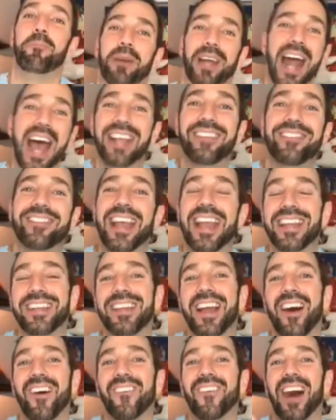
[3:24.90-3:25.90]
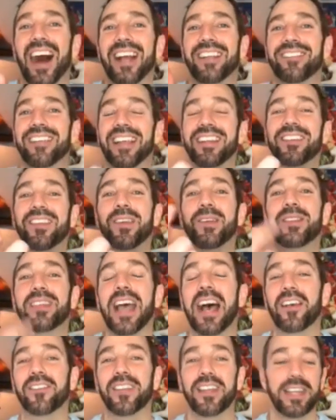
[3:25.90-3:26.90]
But I say no. I say
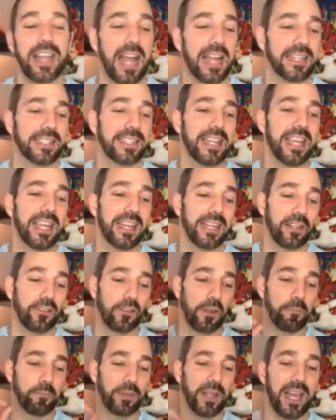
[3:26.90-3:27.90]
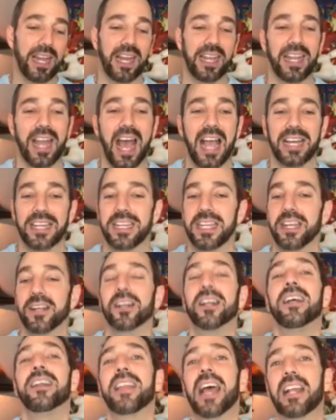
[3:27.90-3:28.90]
2019 is the Planet 9
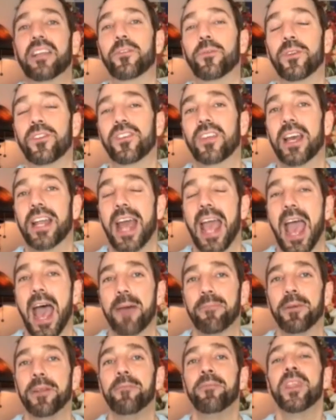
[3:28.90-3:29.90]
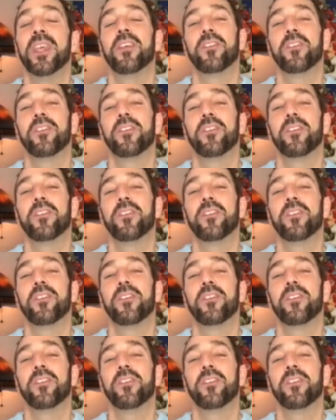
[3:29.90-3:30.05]
year. That's what's going to happen.